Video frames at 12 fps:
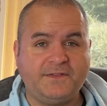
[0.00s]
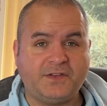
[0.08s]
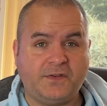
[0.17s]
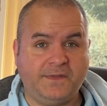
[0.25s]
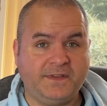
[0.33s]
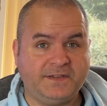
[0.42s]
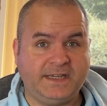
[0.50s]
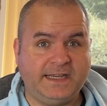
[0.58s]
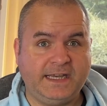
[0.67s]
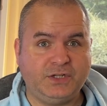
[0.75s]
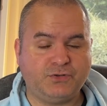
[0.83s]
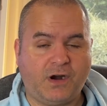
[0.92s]
so the
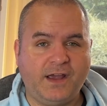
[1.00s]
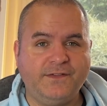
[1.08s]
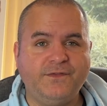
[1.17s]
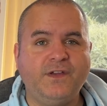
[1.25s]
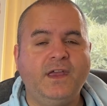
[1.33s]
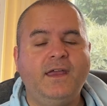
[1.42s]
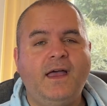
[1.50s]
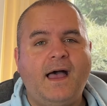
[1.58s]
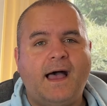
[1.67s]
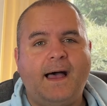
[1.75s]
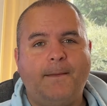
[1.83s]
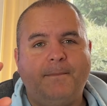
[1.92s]
CD drive,
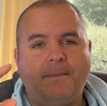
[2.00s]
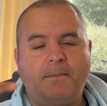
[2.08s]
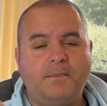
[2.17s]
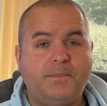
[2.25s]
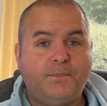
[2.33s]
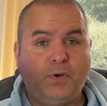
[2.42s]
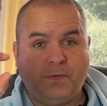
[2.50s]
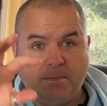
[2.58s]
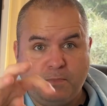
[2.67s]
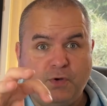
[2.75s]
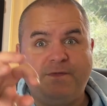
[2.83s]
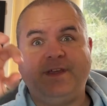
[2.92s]

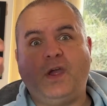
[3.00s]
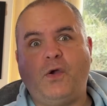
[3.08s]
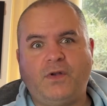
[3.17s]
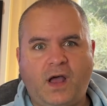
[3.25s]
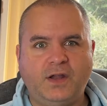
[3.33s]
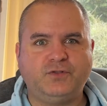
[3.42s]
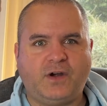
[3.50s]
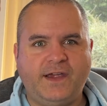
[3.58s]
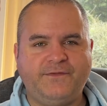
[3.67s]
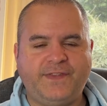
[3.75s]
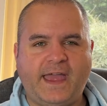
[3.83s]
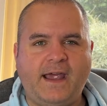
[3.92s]
move the old hard
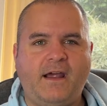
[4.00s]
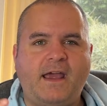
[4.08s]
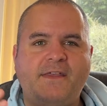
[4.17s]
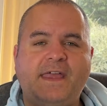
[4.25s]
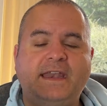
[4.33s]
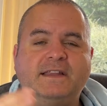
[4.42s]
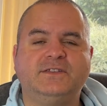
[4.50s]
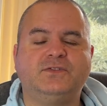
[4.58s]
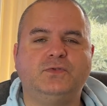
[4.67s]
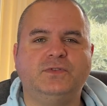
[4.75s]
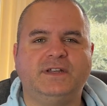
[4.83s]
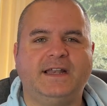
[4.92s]
drive there, and then
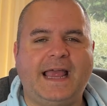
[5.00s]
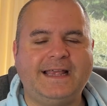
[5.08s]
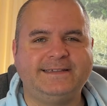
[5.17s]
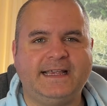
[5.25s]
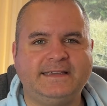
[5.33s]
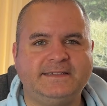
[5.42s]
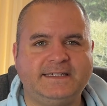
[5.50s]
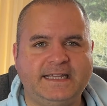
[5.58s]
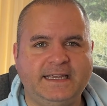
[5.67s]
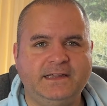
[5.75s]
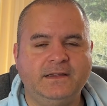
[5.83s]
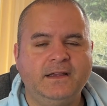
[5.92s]
installed an
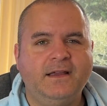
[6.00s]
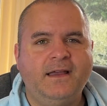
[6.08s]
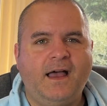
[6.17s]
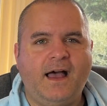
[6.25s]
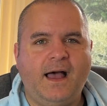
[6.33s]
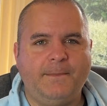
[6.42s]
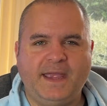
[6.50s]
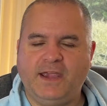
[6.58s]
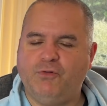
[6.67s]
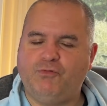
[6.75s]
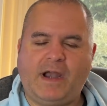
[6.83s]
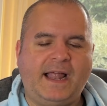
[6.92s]
SSD. It
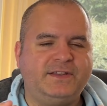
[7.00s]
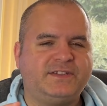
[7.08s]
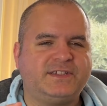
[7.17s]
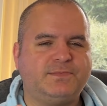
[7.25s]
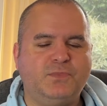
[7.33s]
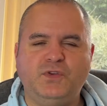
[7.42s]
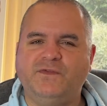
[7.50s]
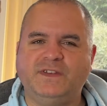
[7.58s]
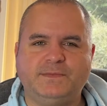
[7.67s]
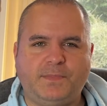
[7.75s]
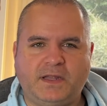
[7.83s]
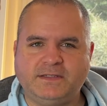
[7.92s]
ran smooth
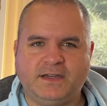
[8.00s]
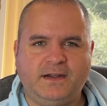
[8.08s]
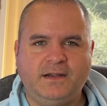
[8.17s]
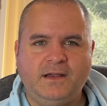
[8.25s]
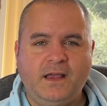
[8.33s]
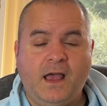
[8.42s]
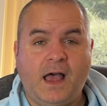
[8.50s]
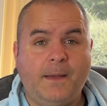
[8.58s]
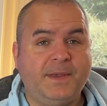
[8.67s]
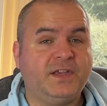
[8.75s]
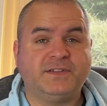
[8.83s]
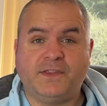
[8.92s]
as butter.
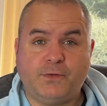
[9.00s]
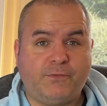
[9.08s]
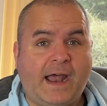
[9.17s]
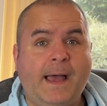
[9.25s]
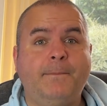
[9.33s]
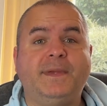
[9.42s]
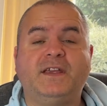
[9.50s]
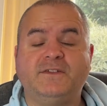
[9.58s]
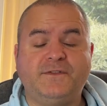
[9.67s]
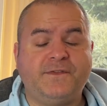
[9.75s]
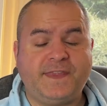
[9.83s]
Because of the RAM, because of